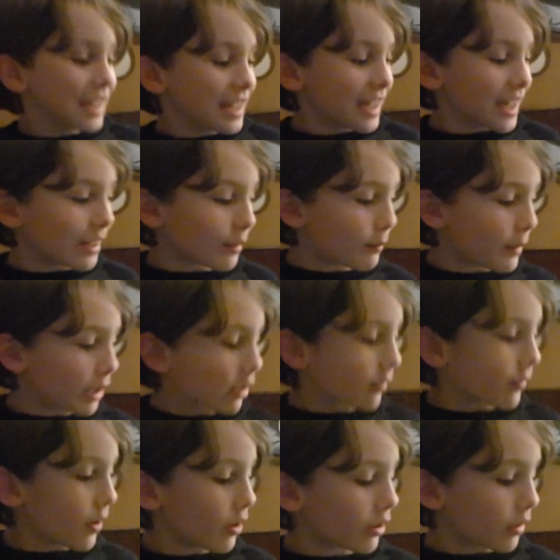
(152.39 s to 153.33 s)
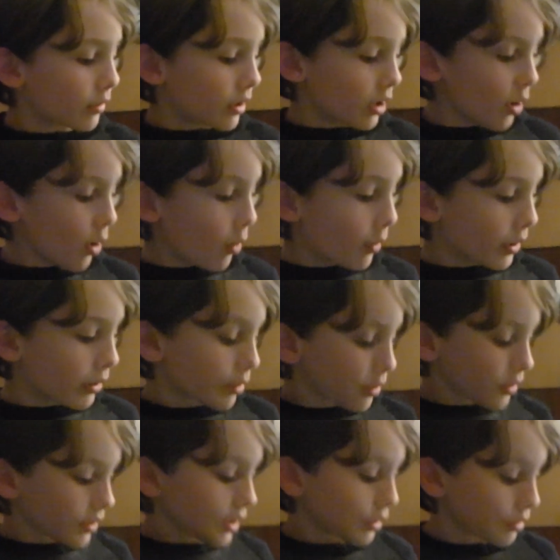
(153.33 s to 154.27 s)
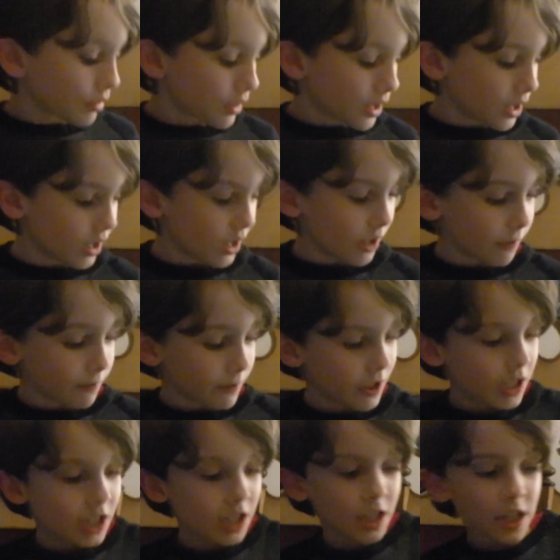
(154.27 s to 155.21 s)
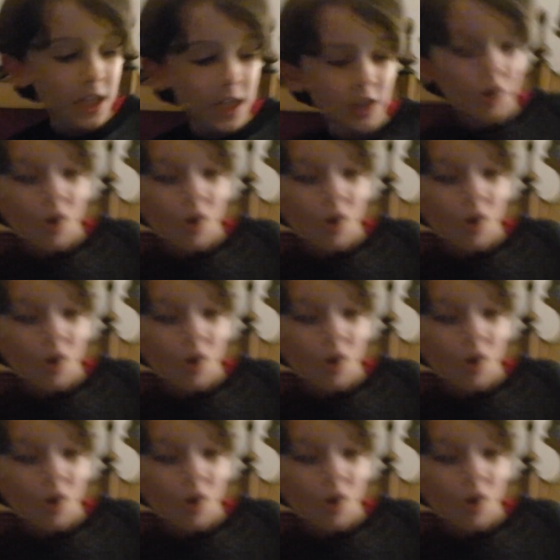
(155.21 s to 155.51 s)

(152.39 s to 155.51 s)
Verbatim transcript: It's a microphone because he always, you see, if he's